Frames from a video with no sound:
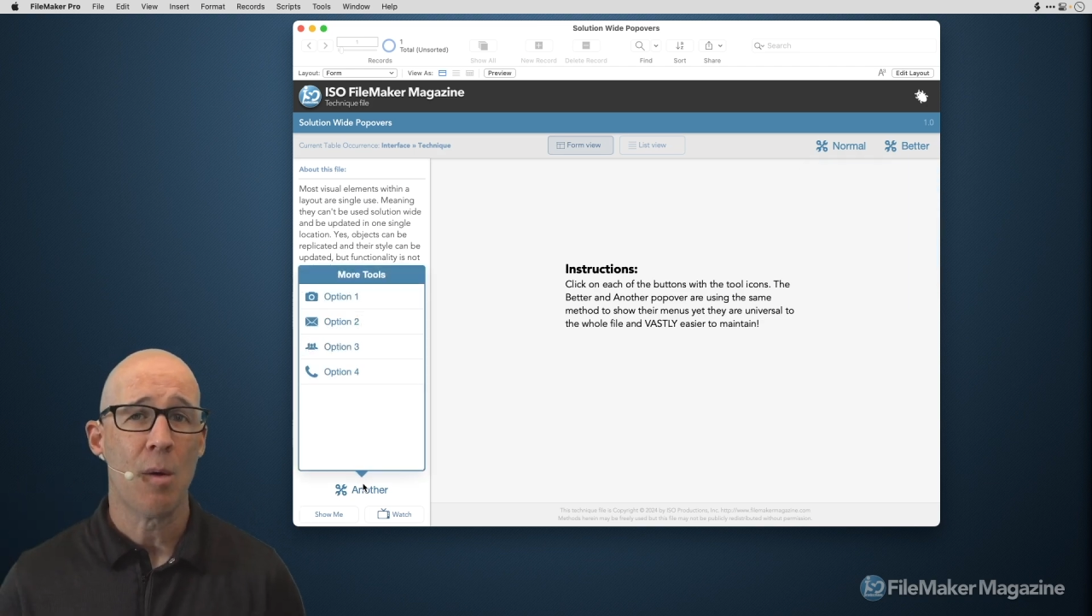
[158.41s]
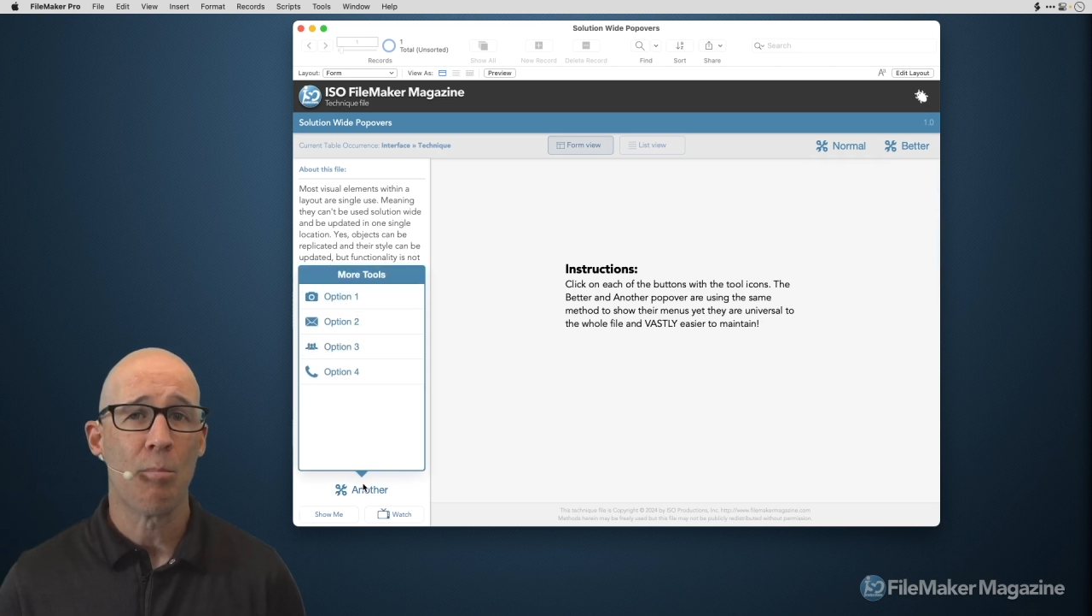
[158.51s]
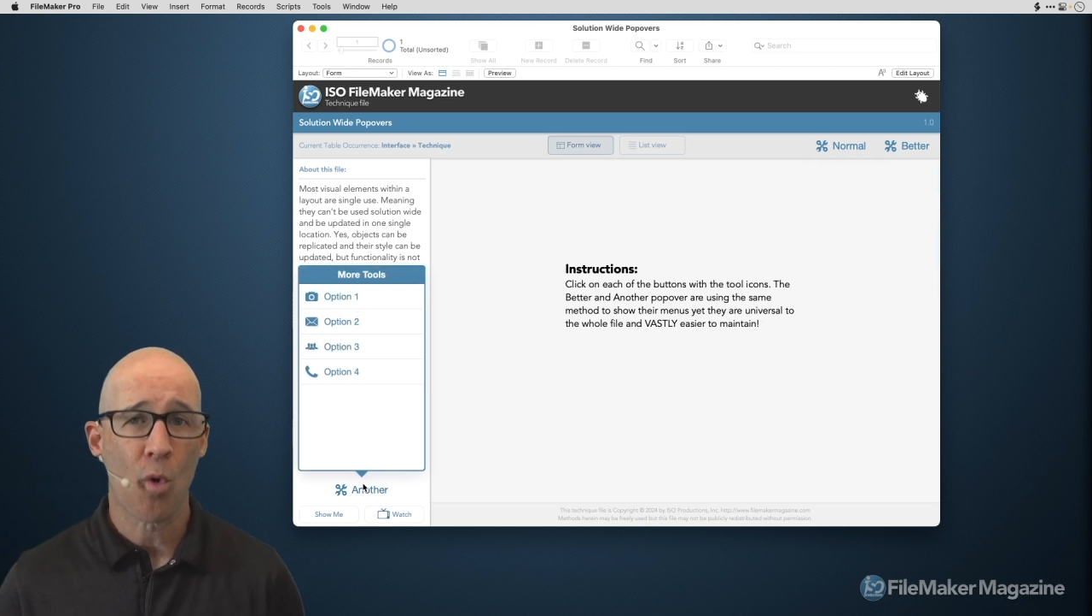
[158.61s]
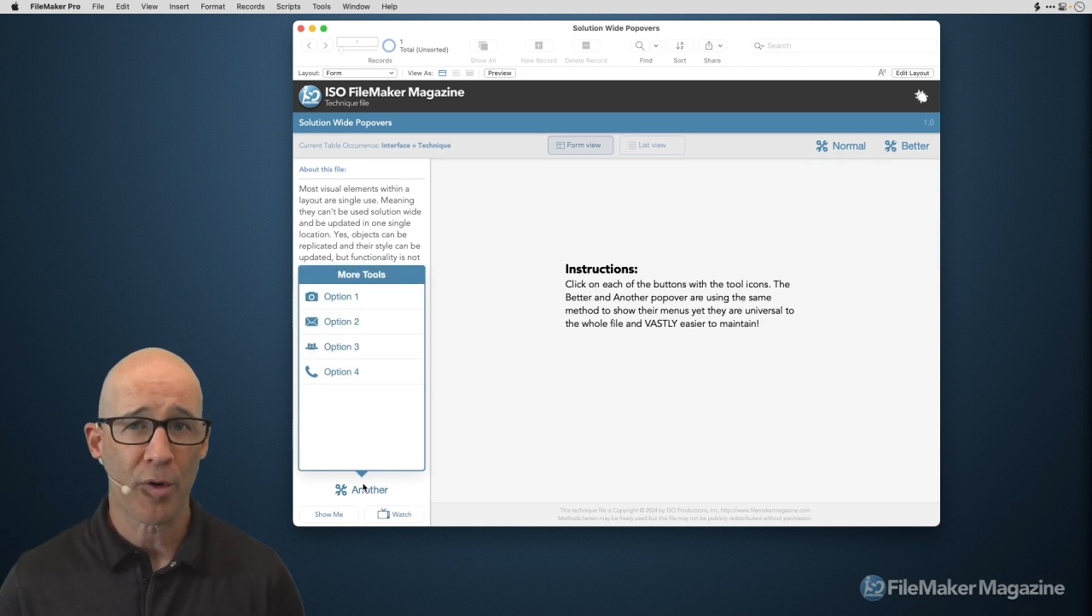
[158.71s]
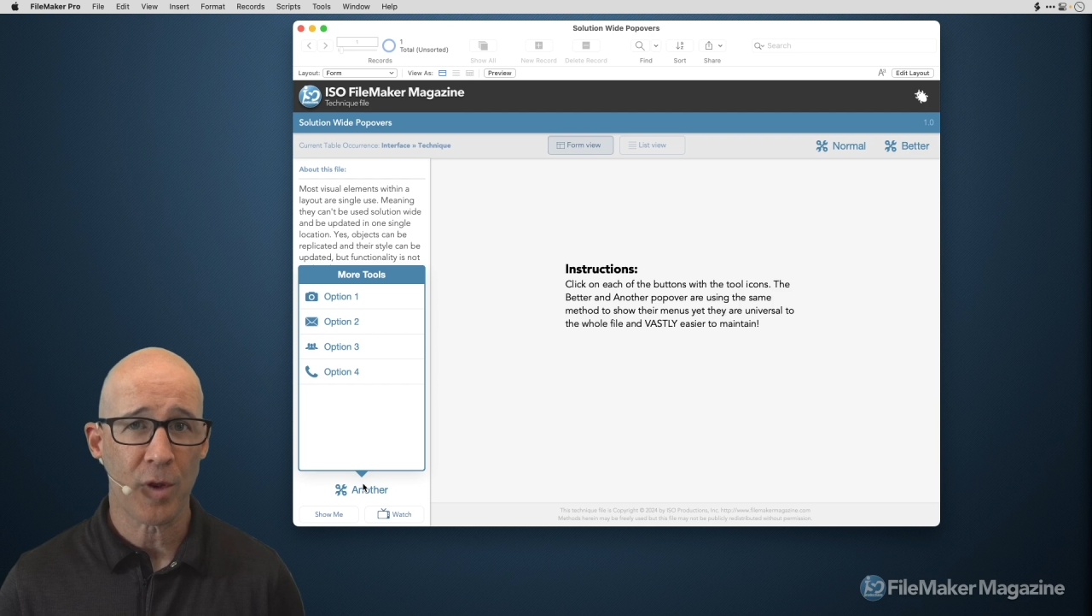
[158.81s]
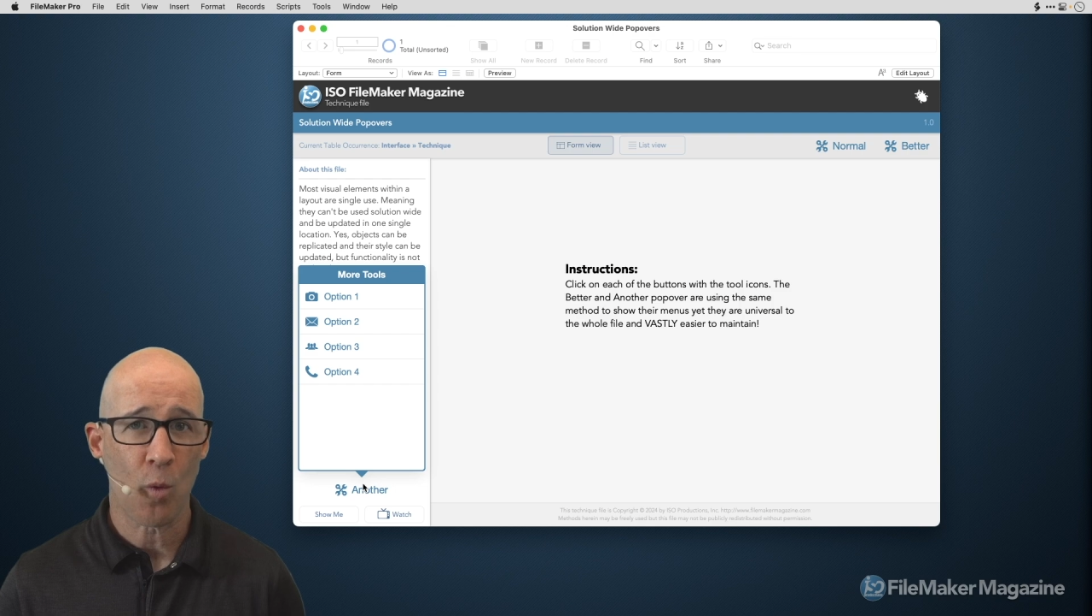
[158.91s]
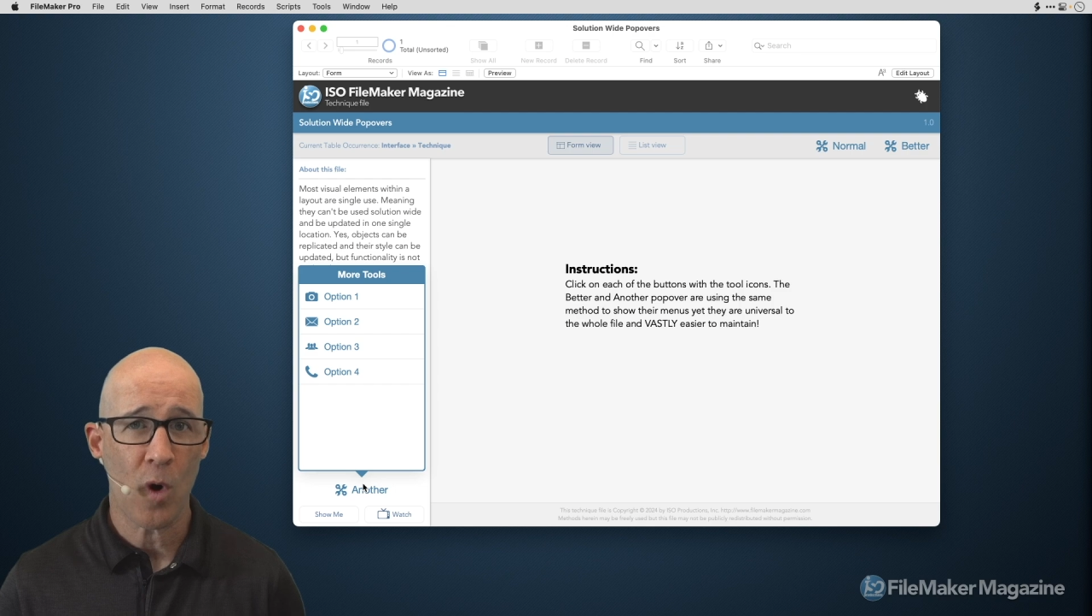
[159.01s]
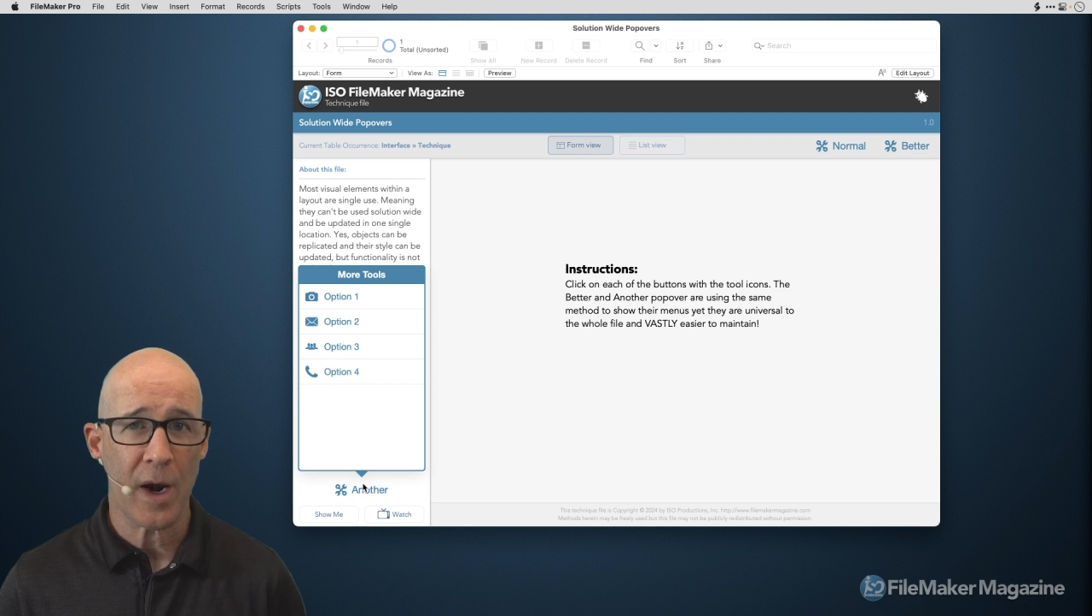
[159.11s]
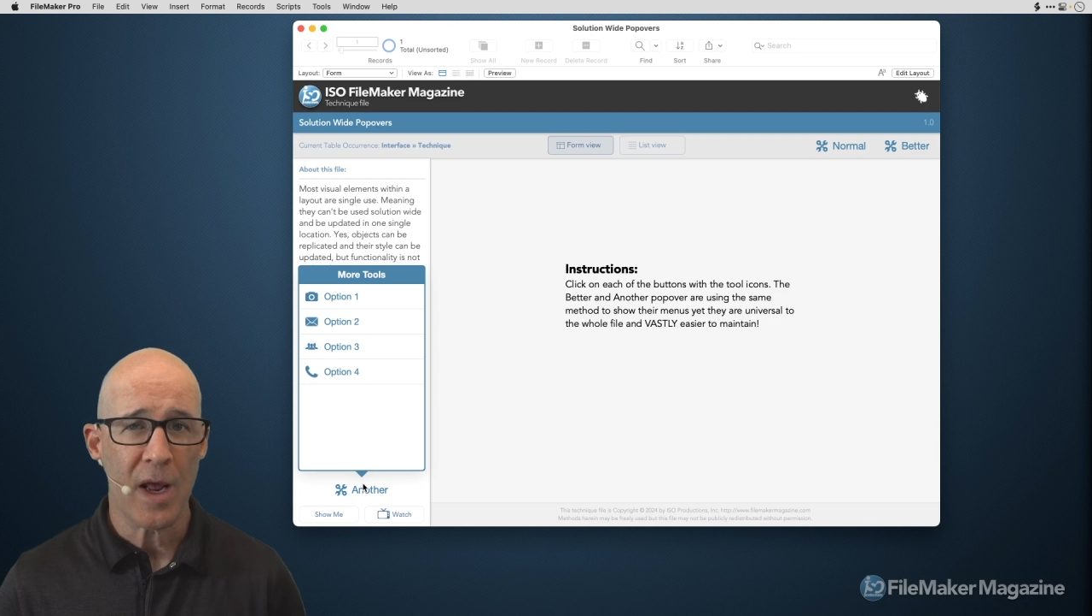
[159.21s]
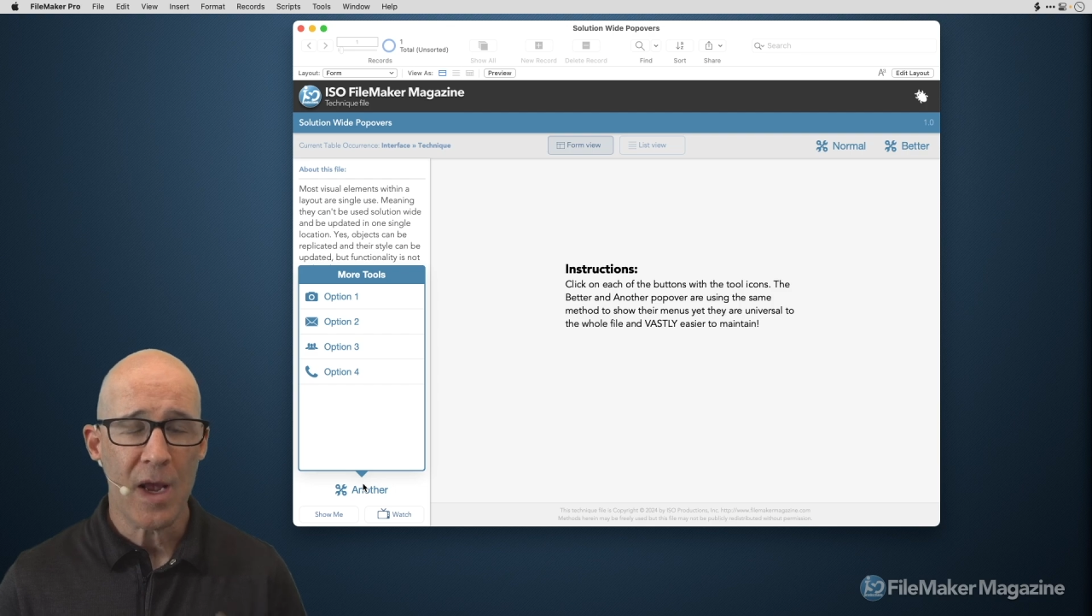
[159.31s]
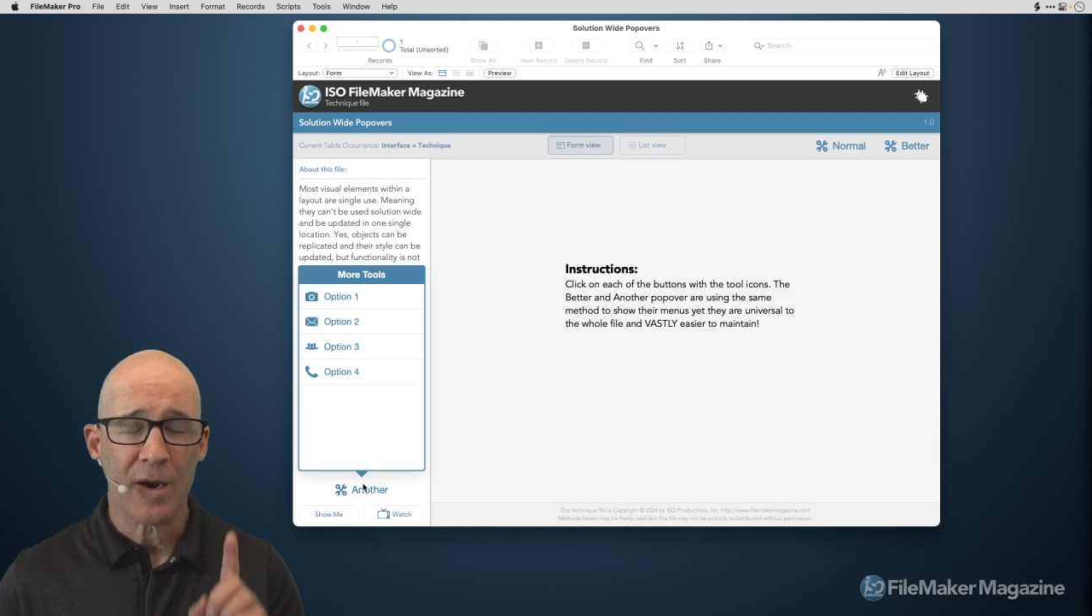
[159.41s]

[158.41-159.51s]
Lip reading: more than one.